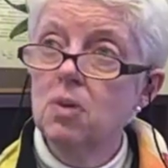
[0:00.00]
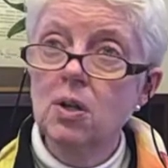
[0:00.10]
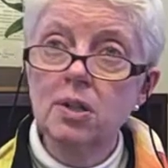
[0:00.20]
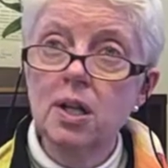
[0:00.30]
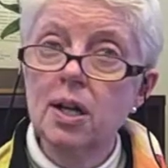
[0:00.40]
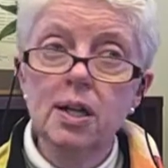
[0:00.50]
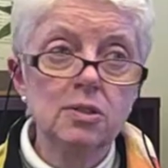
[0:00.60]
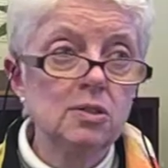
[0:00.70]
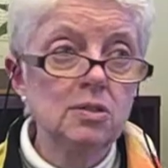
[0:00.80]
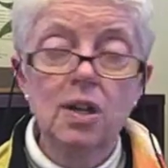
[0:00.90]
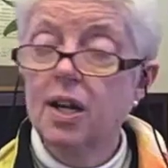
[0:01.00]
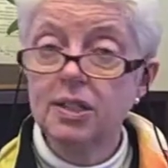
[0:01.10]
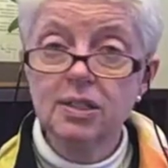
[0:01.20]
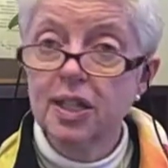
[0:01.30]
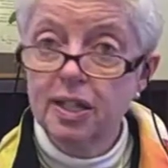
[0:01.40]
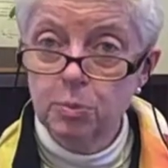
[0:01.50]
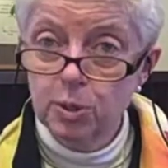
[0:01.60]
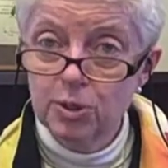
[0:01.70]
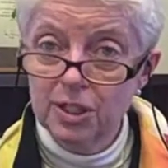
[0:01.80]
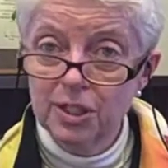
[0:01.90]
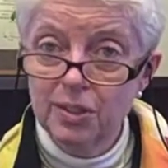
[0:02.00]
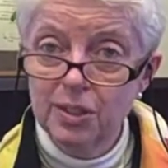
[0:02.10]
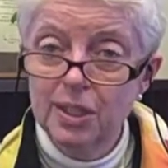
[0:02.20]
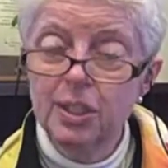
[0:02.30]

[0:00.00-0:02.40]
are not high tech particularly.